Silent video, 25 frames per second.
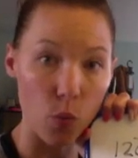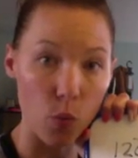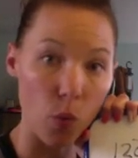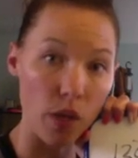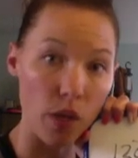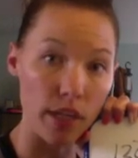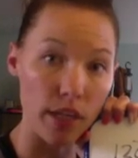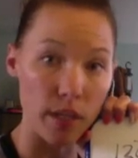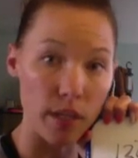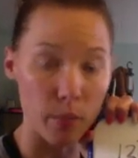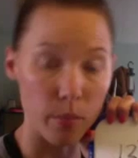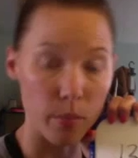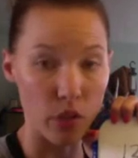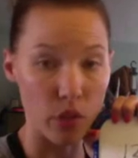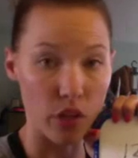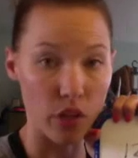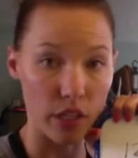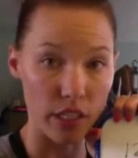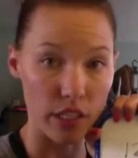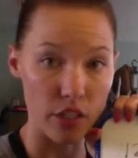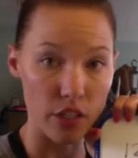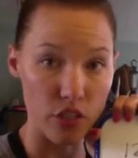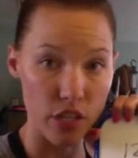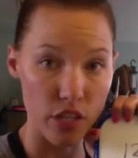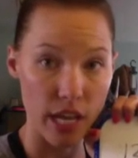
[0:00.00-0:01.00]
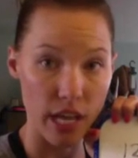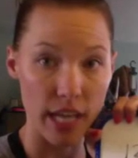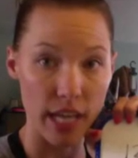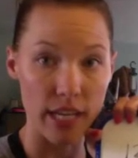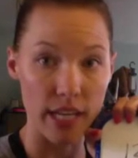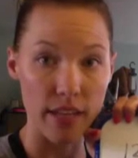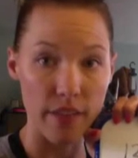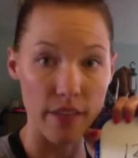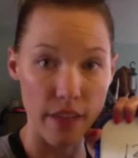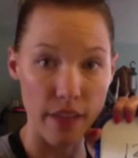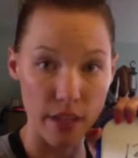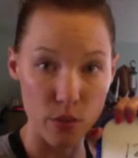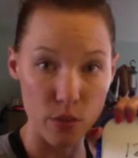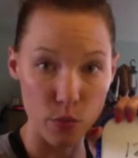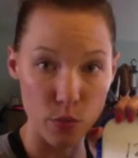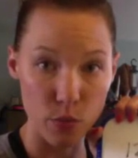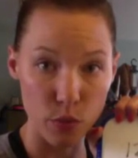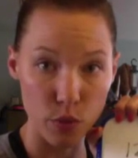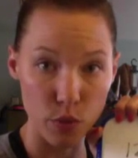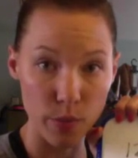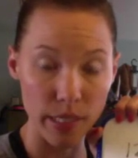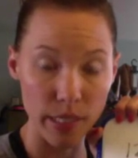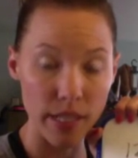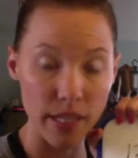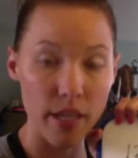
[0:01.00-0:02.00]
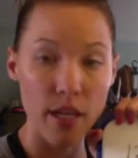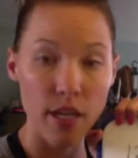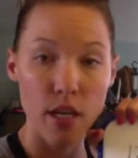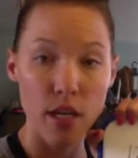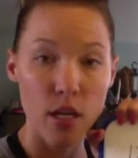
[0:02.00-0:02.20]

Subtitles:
1 emerald on each side. That's Ruby.